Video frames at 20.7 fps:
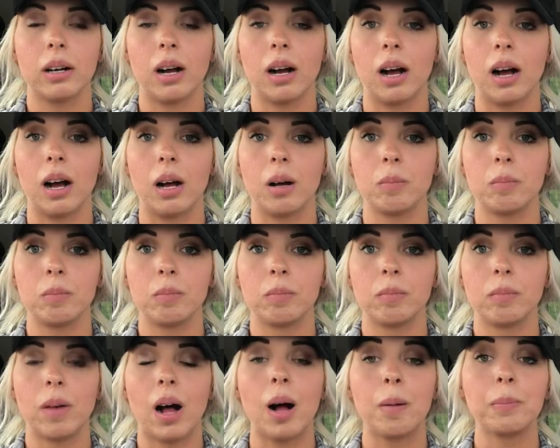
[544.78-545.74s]

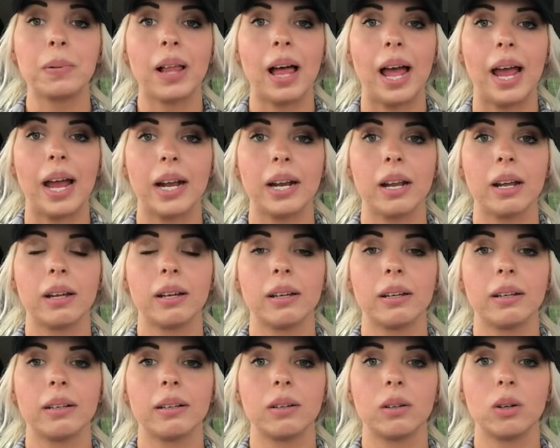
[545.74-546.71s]
upline
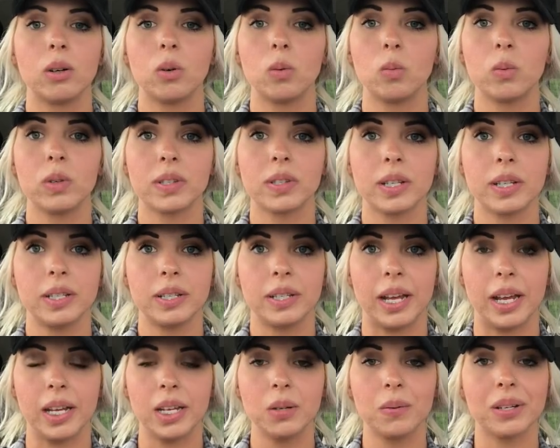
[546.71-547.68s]
was
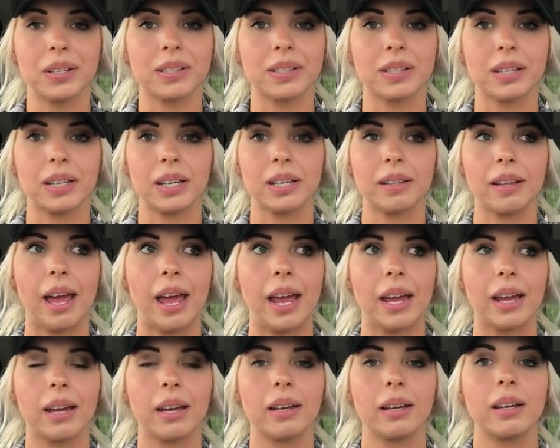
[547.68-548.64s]
continuously
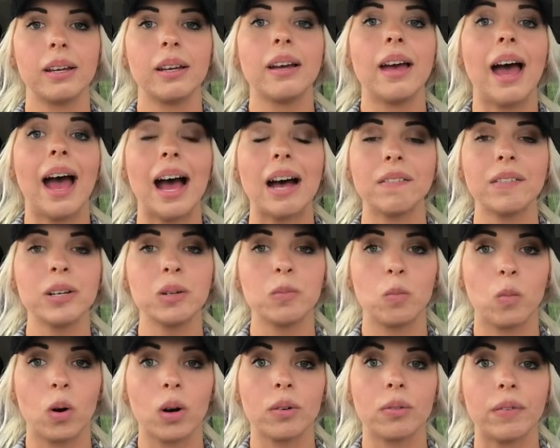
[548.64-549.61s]
having
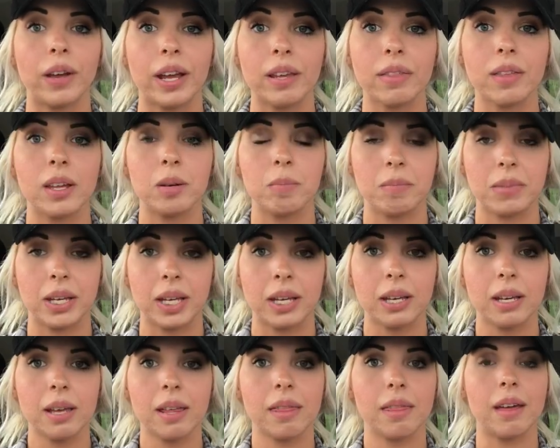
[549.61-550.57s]
more faith in
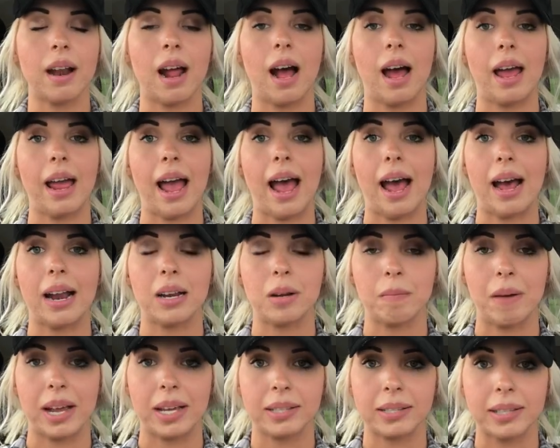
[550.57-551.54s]
me than I had in
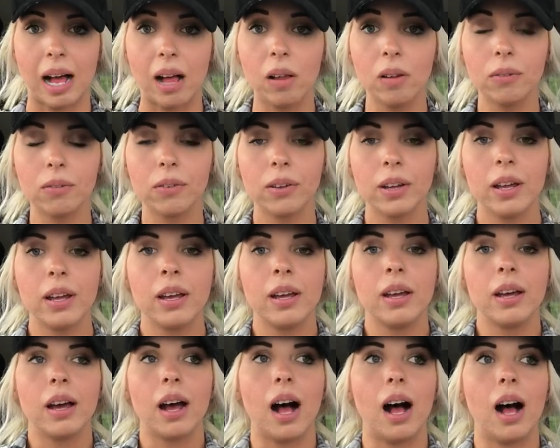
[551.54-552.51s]
myself,
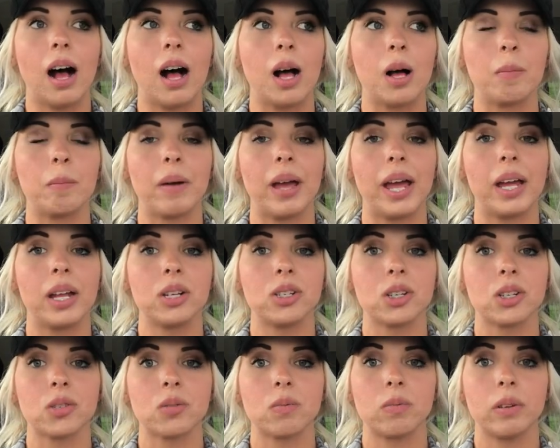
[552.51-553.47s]
and
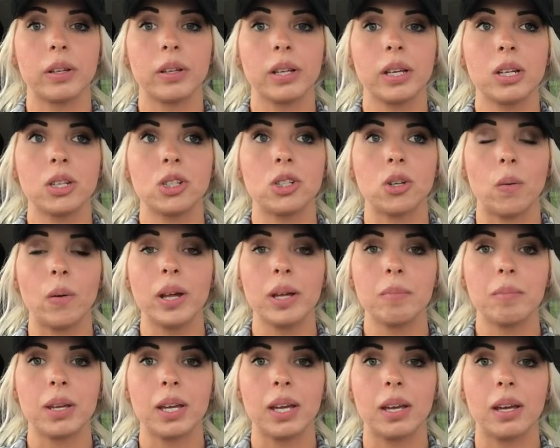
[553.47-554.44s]
just really
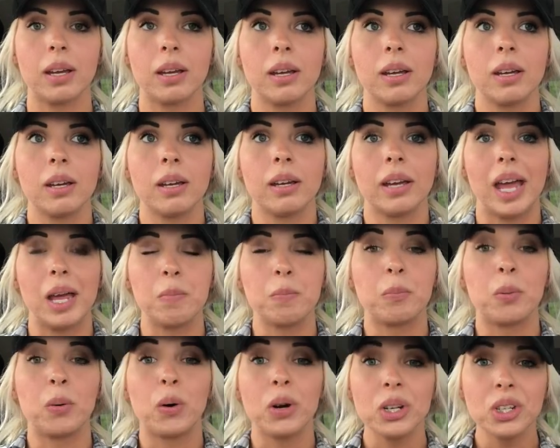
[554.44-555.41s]
showing me
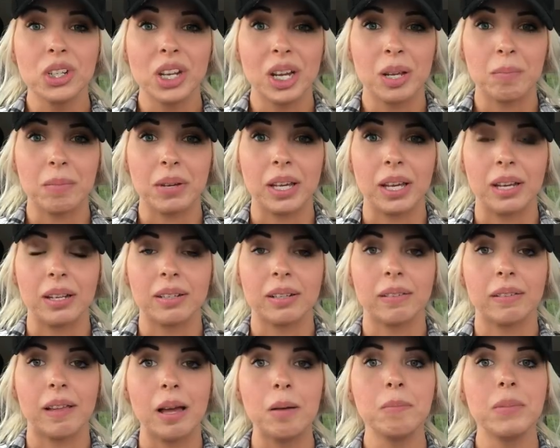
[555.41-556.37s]
and pushing me
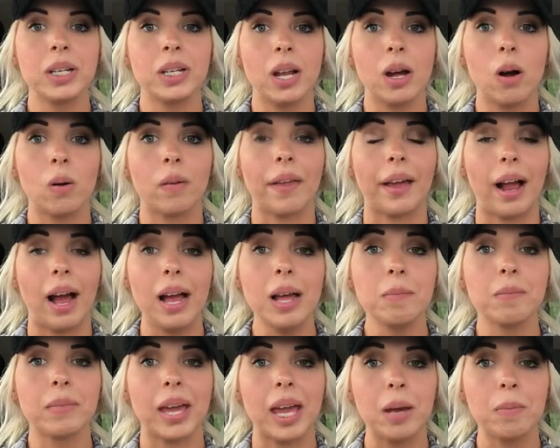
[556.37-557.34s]
to let me know I
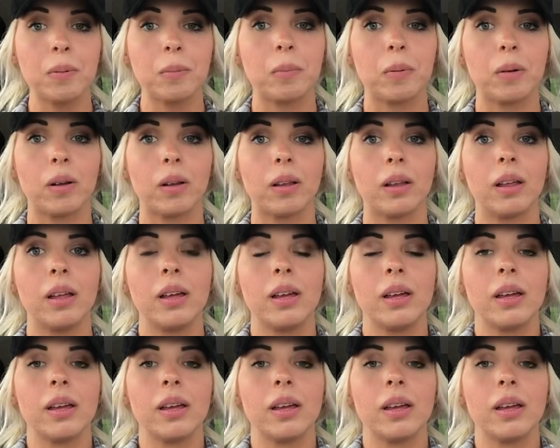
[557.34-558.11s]
am capable,